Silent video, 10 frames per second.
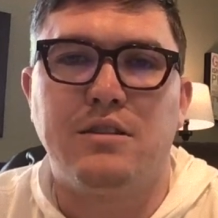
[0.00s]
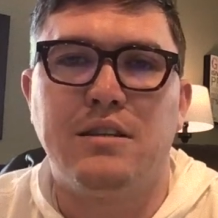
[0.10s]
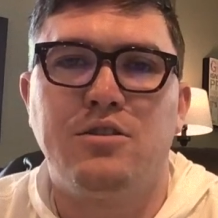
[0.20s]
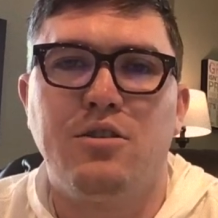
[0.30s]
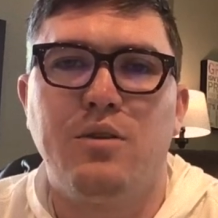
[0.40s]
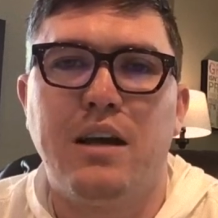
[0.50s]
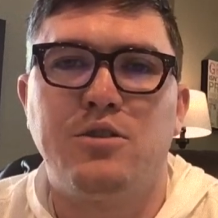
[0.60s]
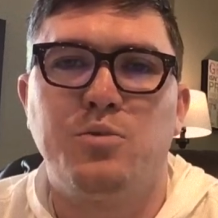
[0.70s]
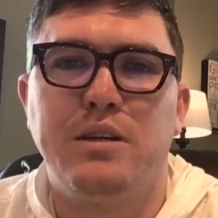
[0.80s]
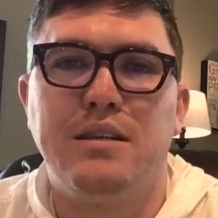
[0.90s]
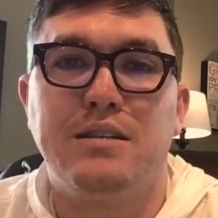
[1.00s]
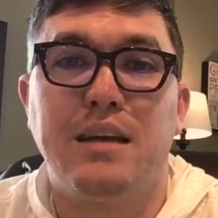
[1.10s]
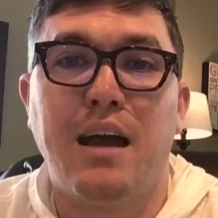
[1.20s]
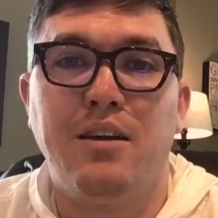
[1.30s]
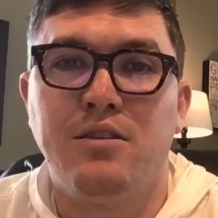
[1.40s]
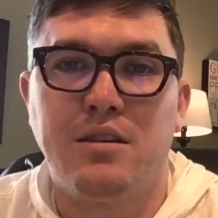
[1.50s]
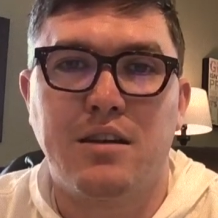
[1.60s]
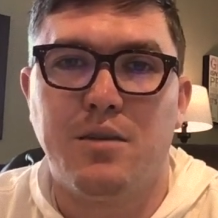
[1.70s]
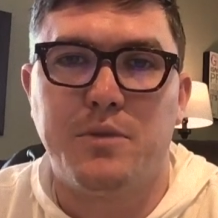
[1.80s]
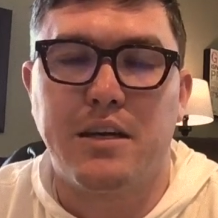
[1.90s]
And so as we desire to
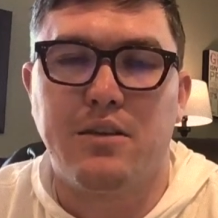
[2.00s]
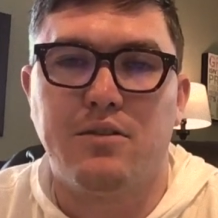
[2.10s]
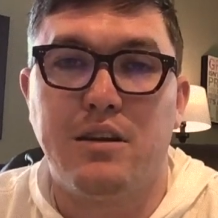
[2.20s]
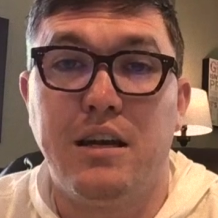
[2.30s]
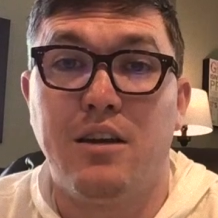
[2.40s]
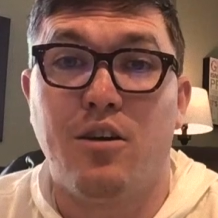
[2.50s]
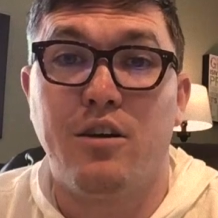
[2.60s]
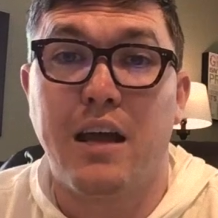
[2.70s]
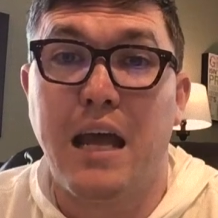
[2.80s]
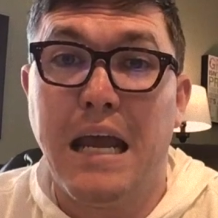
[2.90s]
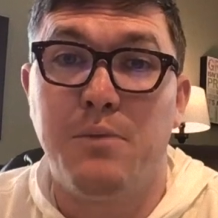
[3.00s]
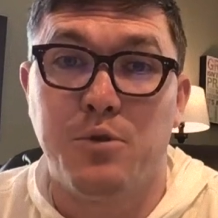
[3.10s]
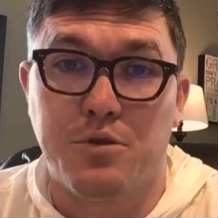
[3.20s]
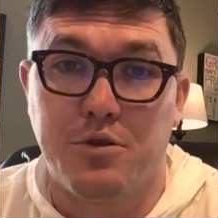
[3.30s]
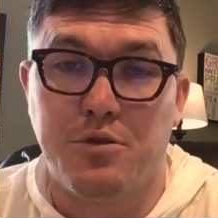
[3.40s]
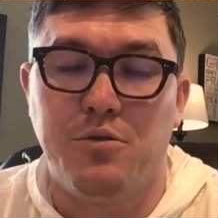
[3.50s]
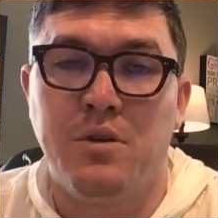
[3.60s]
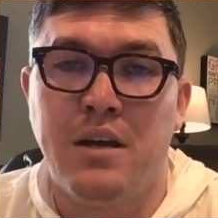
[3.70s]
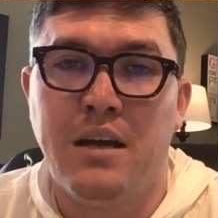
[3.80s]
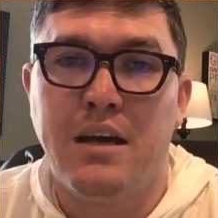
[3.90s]
come together yet aren't able to,
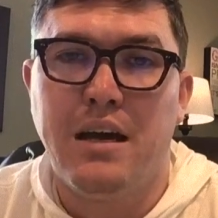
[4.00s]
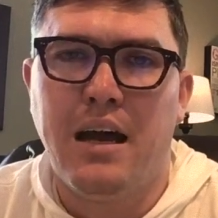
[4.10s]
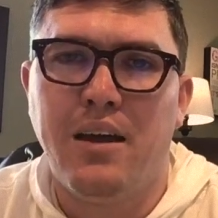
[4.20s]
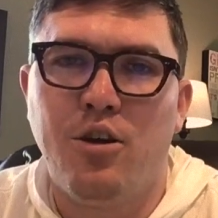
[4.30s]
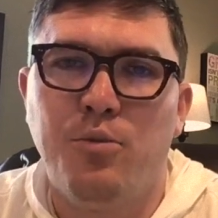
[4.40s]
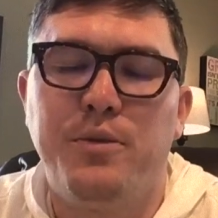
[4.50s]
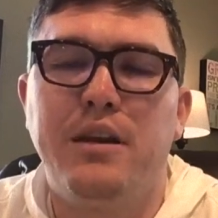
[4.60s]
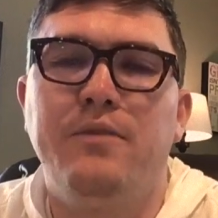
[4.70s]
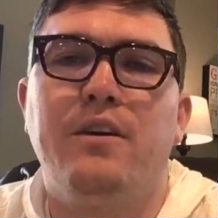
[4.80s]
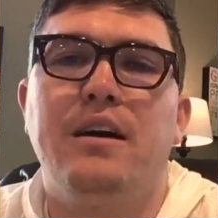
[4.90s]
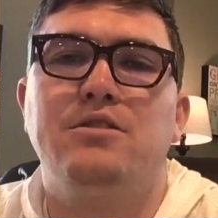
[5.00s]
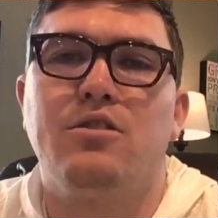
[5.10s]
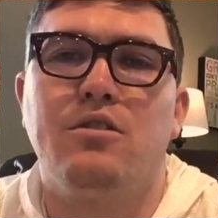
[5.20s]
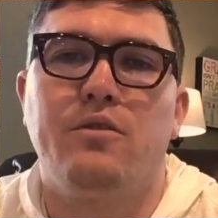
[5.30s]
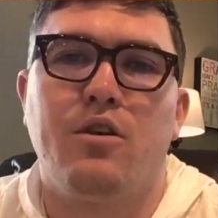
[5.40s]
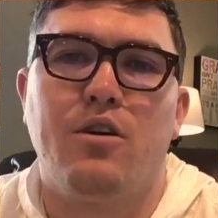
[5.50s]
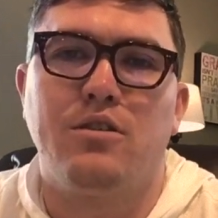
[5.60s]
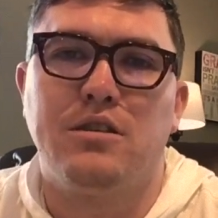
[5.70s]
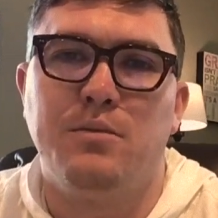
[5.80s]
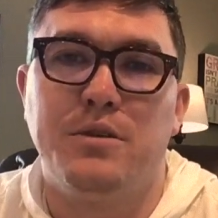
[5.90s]
I hope that he finds all of our
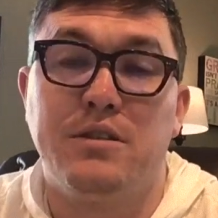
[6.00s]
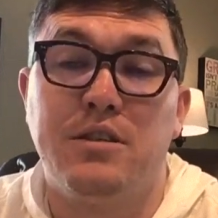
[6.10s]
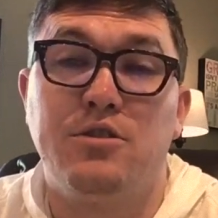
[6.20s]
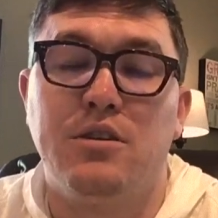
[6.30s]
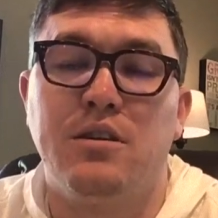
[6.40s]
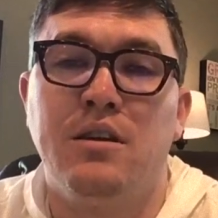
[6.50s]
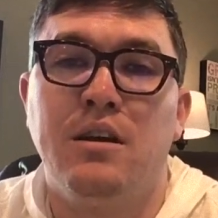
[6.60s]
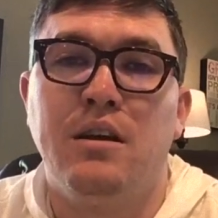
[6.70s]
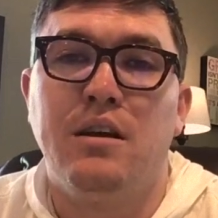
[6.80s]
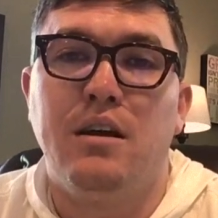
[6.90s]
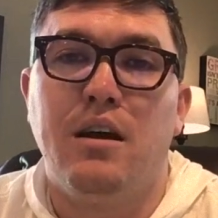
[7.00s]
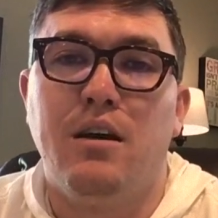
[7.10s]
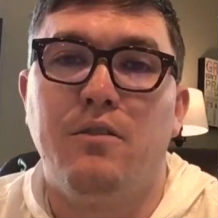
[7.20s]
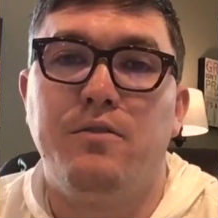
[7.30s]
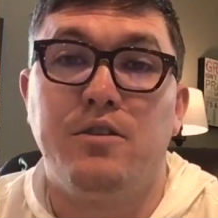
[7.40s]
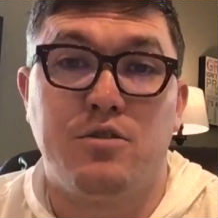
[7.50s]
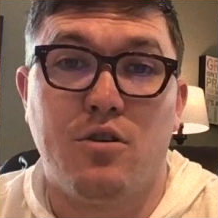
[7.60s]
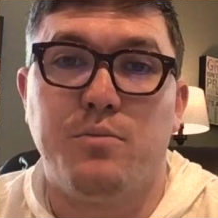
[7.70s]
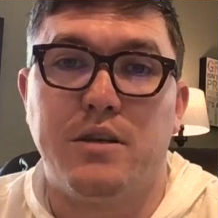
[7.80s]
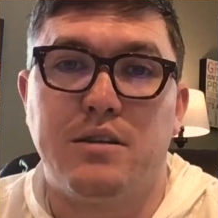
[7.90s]
hearts in a position of the
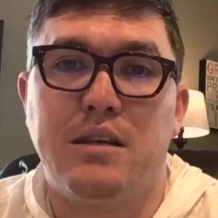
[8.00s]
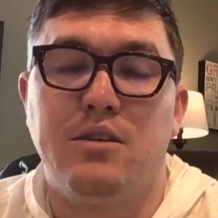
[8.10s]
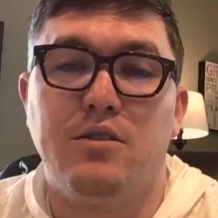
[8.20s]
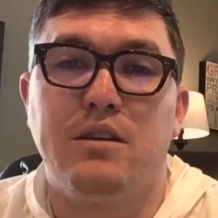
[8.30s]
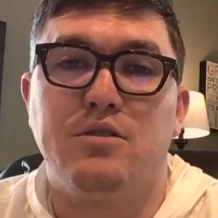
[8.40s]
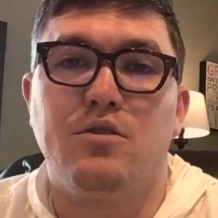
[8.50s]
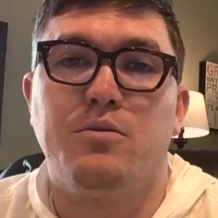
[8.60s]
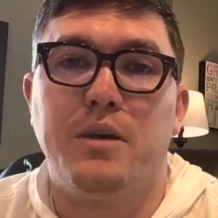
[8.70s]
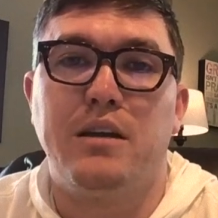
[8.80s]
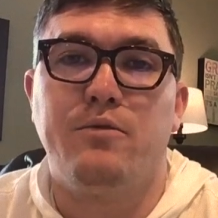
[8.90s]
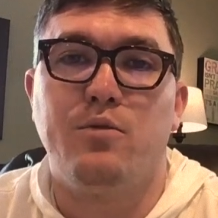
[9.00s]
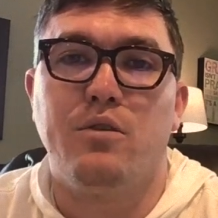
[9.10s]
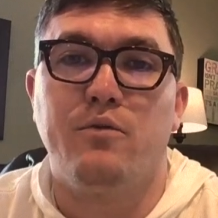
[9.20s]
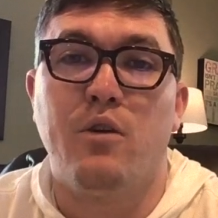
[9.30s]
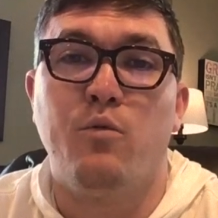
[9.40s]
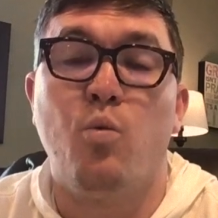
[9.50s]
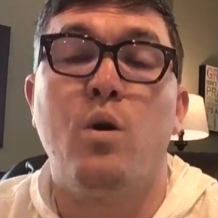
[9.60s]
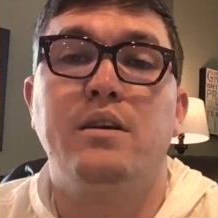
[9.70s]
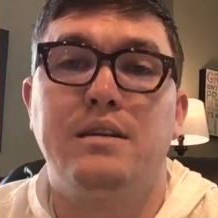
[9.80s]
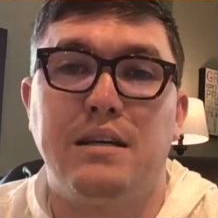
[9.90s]
psalmist here in Psalm 84 of, of
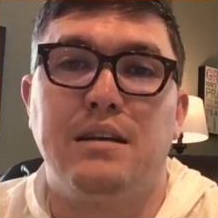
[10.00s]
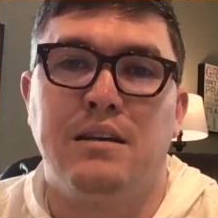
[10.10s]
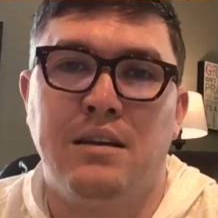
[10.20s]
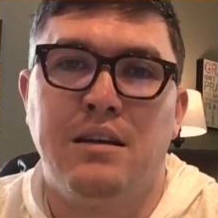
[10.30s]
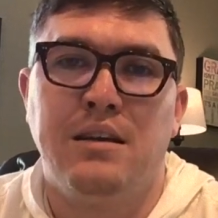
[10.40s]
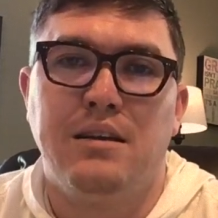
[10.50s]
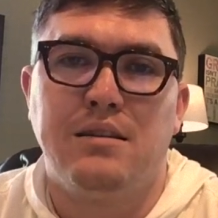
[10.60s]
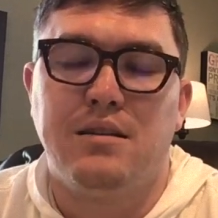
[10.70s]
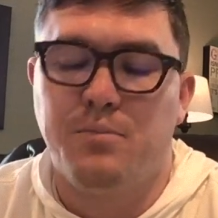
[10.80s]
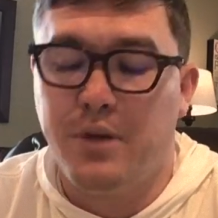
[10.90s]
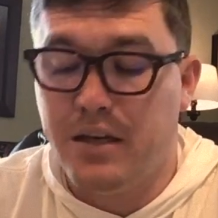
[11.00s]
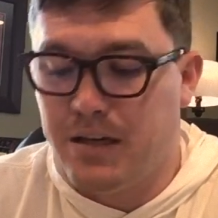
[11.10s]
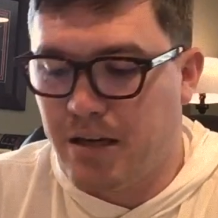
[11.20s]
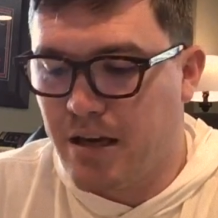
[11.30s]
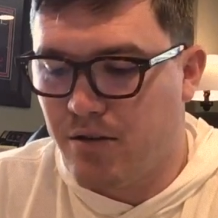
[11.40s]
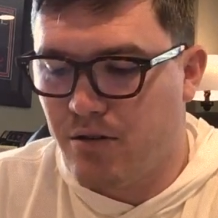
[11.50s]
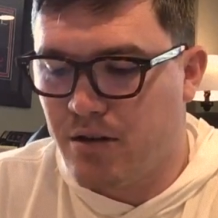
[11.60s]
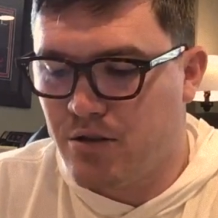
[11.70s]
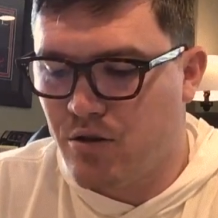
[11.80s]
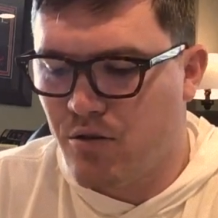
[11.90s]
wanting to be together.
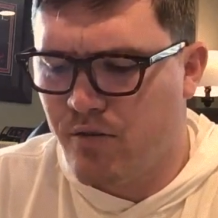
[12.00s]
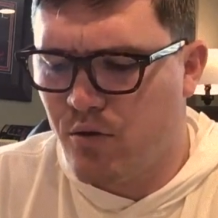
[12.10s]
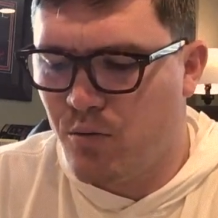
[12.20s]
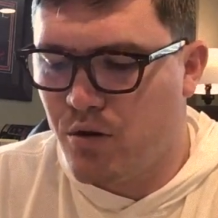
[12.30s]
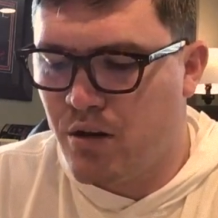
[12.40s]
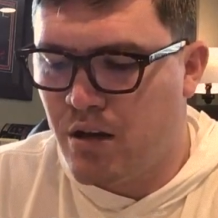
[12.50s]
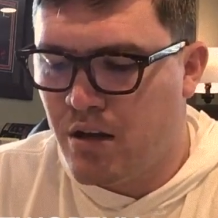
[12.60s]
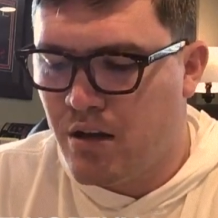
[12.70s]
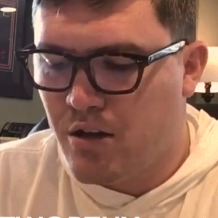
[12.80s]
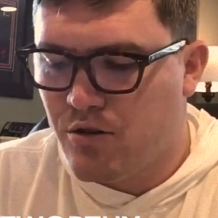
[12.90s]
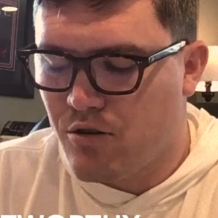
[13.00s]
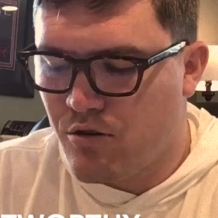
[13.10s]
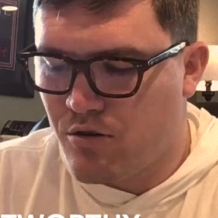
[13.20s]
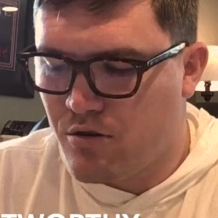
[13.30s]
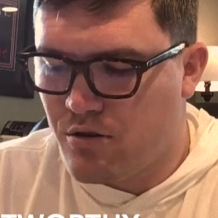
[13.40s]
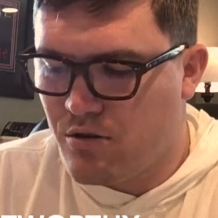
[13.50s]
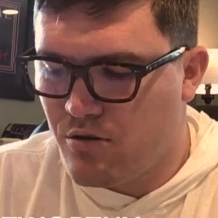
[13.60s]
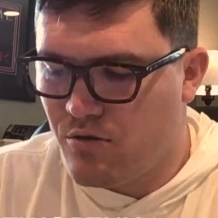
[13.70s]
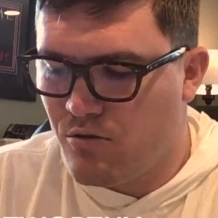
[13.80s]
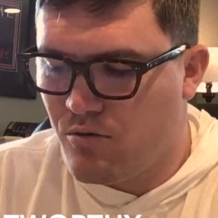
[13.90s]
And so if you would turn
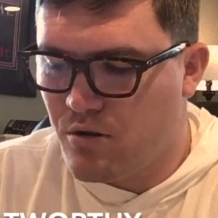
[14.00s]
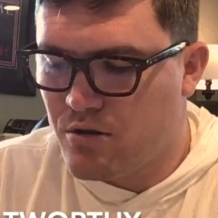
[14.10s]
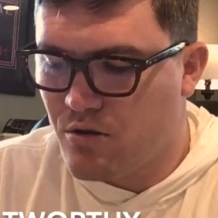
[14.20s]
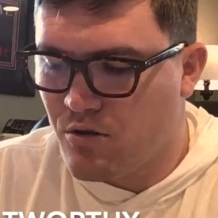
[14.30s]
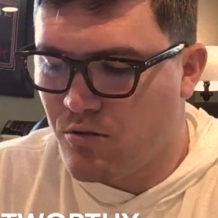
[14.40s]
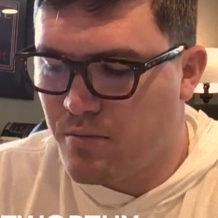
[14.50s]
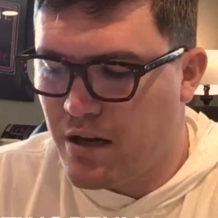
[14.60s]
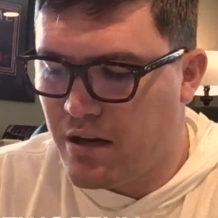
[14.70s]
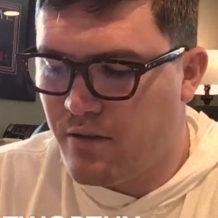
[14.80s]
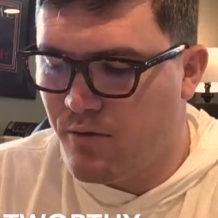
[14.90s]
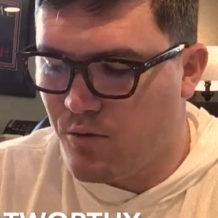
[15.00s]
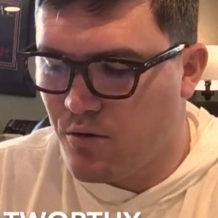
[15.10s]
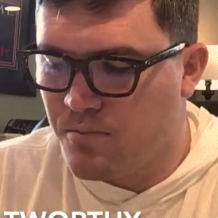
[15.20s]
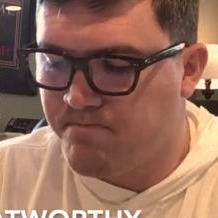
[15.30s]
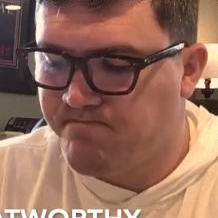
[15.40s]
to Psalm 84.